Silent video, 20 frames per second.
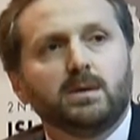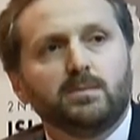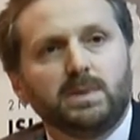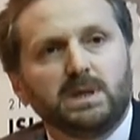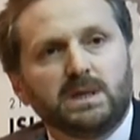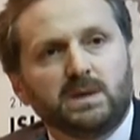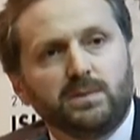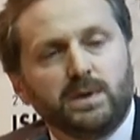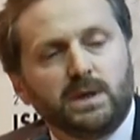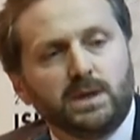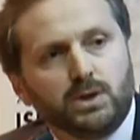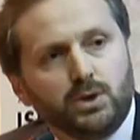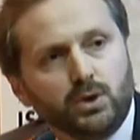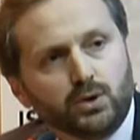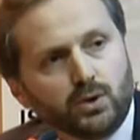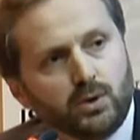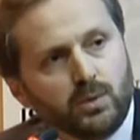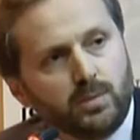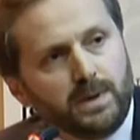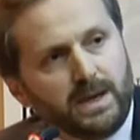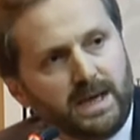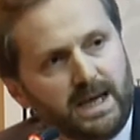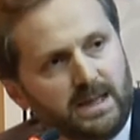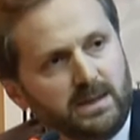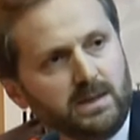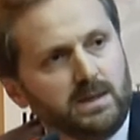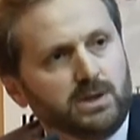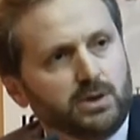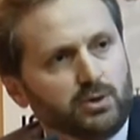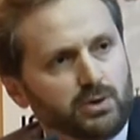between Europe
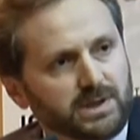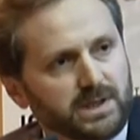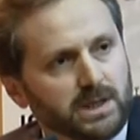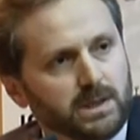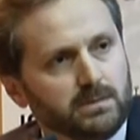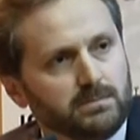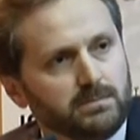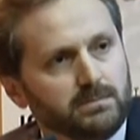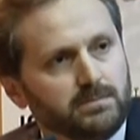and the Jerusalem.